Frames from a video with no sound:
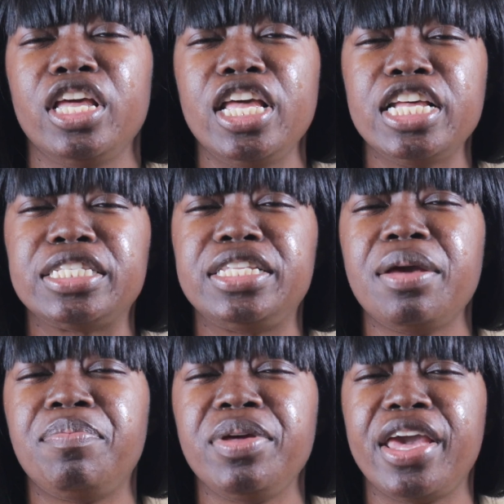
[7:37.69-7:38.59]
It's
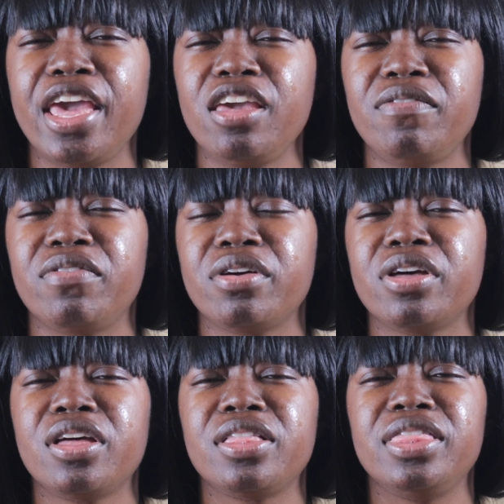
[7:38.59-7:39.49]
their
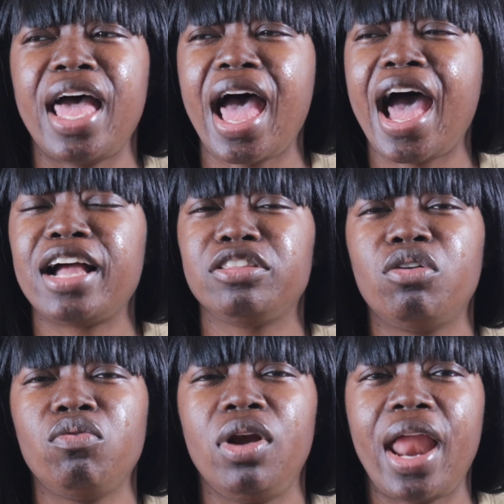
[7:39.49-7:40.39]
behavior that I
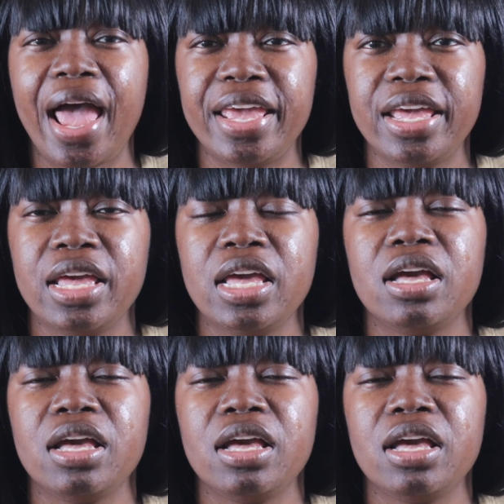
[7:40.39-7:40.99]
don't like,